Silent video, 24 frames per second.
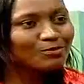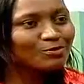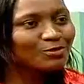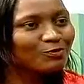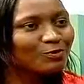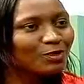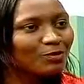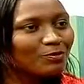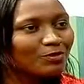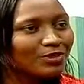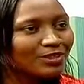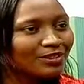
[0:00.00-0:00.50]

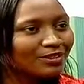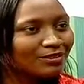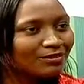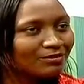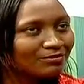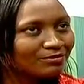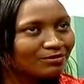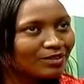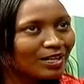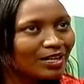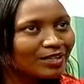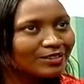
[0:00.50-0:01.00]
maybe
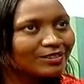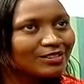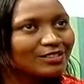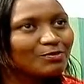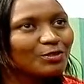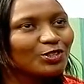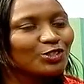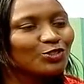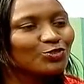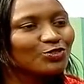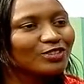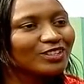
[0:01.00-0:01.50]
just
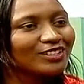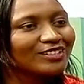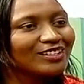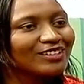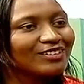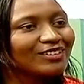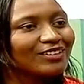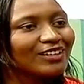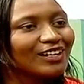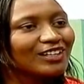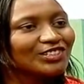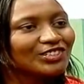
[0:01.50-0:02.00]
making sure that
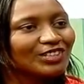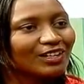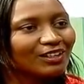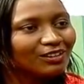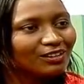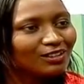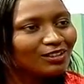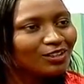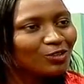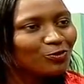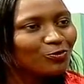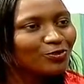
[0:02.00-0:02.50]
agriculture,
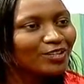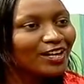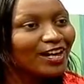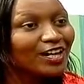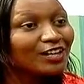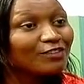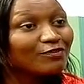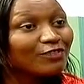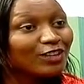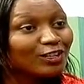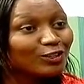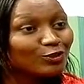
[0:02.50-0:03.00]
we
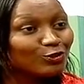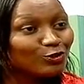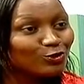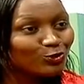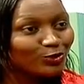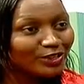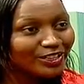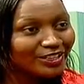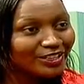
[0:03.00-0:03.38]
add value to it.